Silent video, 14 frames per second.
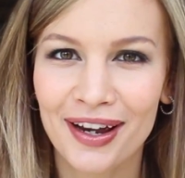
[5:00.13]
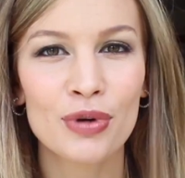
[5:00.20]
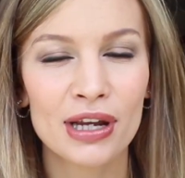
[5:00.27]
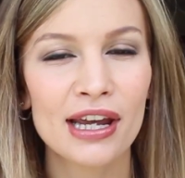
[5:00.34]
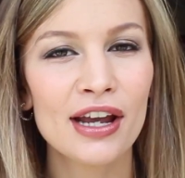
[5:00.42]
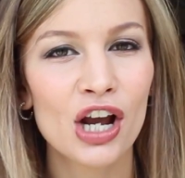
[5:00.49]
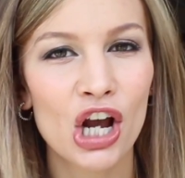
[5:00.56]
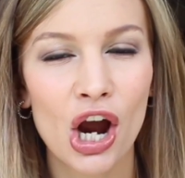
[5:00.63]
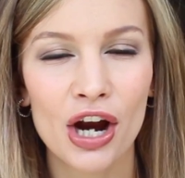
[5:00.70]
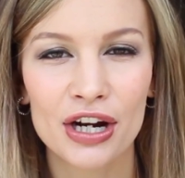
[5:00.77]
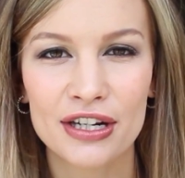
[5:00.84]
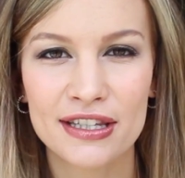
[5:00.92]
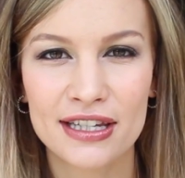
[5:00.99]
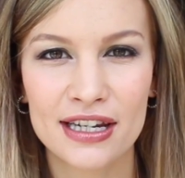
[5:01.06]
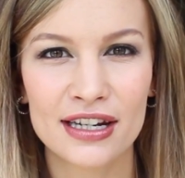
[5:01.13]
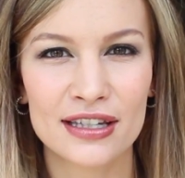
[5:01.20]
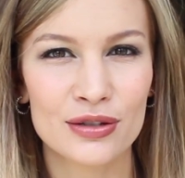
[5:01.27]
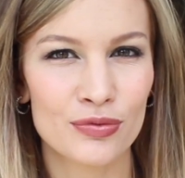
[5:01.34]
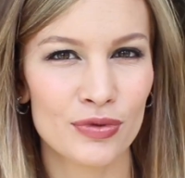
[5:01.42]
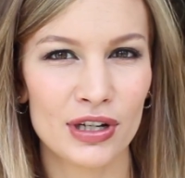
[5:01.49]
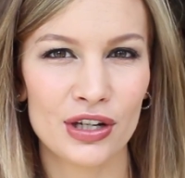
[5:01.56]
bringing a car seat
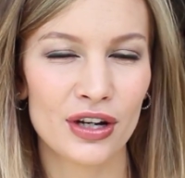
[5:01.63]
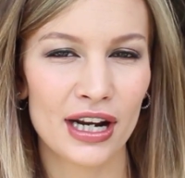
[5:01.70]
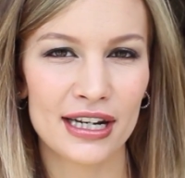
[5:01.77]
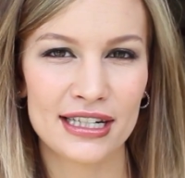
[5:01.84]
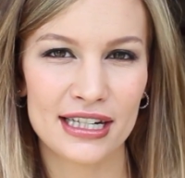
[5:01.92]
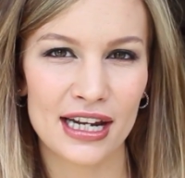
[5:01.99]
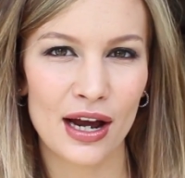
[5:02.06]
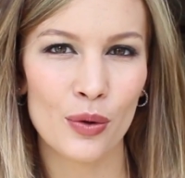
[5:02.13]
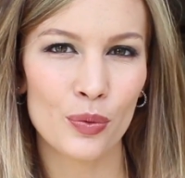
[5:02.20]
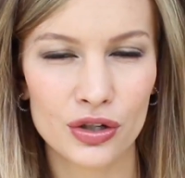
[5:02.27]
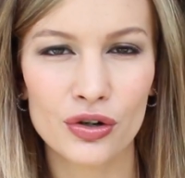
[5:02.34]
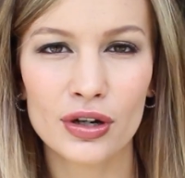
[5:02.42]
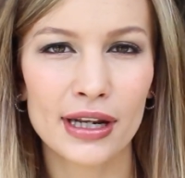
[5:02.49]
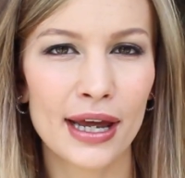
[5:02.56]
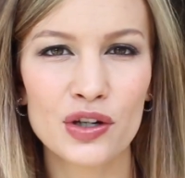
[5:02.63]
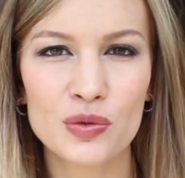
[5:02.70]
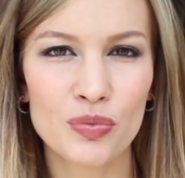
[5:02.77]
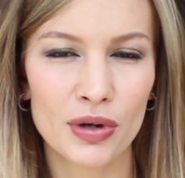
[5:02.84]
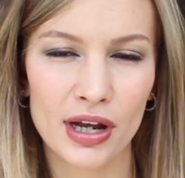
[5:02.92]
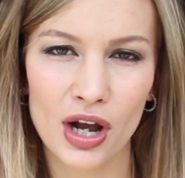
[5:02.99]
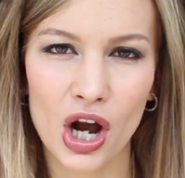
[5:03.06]
is a really good idea. You're allowed to
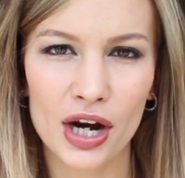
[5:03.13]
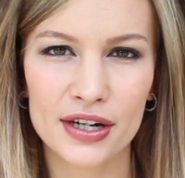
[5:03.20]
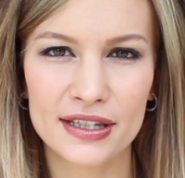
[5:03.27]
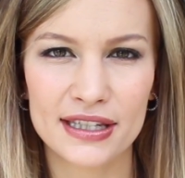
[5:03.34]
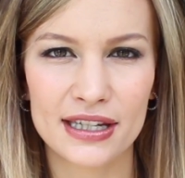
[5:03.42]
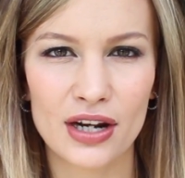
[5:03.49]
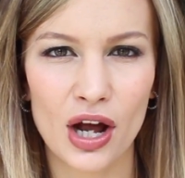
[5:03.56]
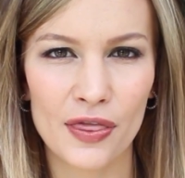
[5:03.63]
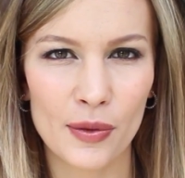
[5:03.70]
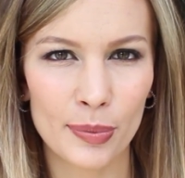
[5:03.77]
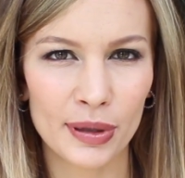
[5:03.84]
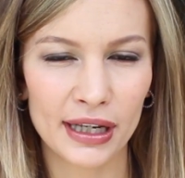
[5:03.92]
bring a car seat on the